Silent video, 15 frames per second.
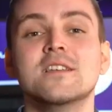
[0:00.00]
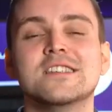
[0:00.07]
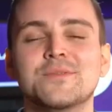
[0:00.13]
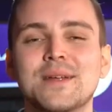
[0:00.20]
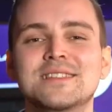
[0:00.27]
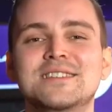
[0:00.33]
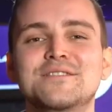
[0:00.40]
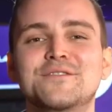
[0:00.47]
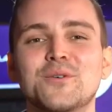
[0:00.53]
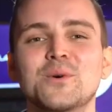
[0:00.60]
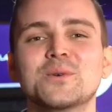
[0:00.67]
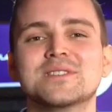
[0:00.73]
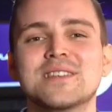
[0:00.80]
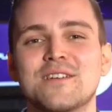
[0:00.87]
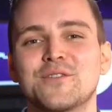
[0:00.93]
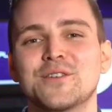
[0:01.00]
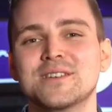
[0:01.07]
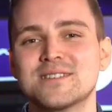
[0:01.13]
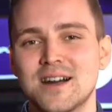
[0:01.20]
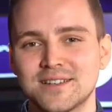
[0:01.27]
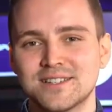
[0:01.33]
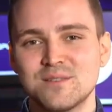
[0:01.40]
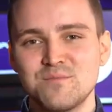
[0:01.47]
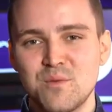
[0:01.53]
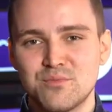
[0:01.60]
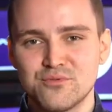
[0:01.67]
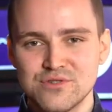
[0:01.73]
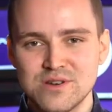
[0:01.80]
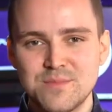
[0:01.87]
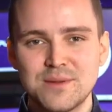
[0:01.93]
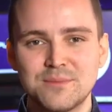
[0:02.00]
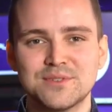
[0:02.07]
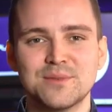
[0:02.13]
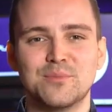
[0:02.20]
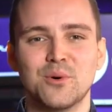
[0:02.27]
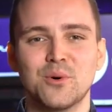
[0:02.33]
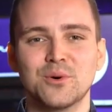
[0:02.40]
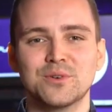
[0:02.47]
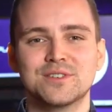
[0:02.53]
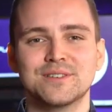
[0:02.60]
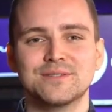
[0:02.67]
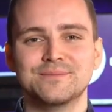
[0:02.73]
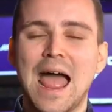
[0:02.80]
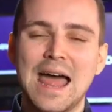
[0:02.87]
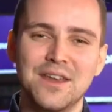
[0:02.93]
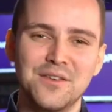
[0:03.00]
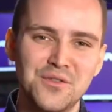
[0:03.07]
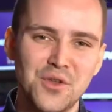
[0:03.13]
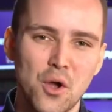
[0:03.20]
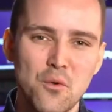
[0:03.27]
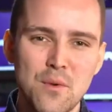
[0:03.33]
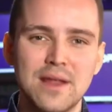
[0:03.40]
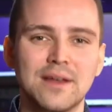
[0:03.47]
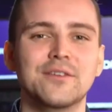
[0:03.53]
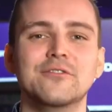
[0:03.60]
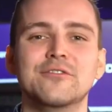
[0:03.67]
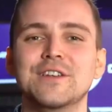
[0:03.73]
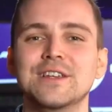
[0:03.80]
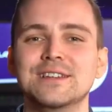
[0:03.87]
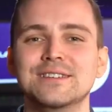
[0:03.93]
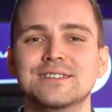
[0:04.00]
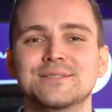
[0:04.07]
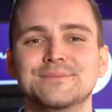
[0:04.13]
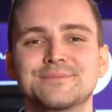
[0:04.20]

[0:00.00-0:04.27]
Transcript: 24/7 customer premium support and no hidden fees.